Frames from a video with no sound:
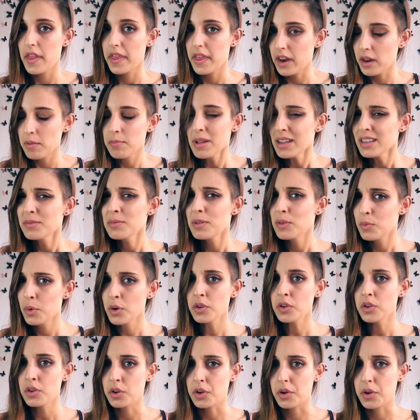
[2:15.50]
that it makes me
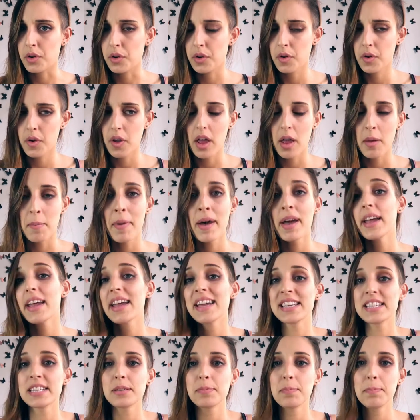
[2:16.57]
wonder, am I
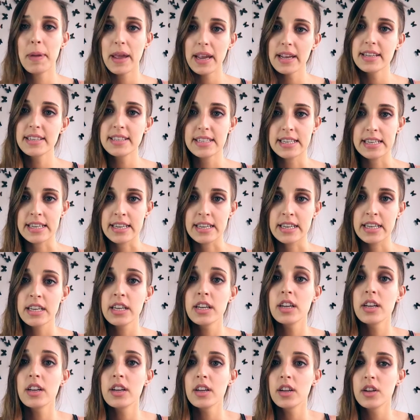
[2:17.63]
expecting
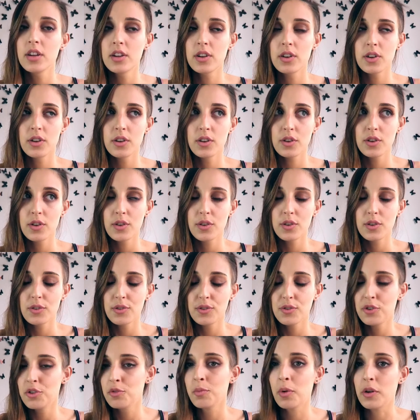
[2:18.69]

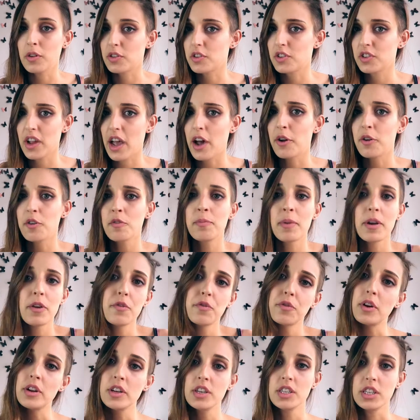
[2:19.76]
too much out of my
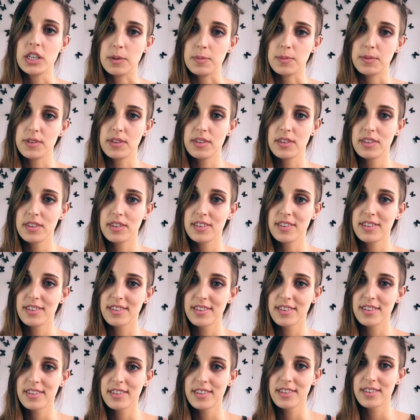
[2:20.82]
friendships.
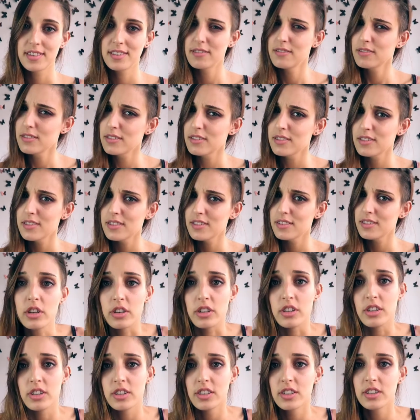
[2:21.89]

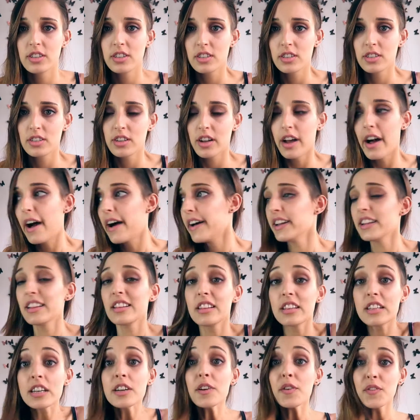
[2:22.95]
Sure, I'd
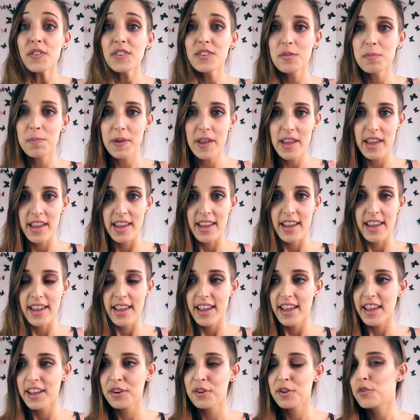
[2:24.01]
love to be
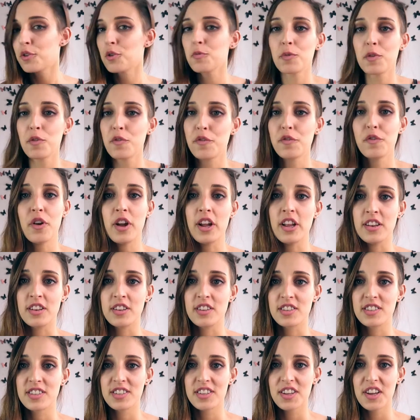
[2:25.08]
in a group of
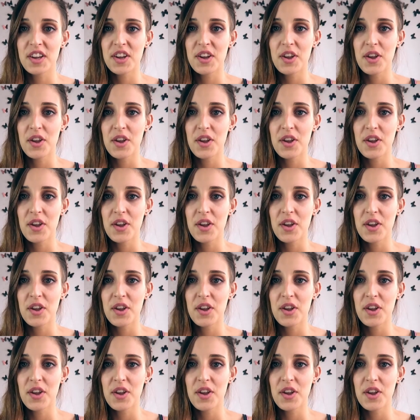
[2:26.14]
friends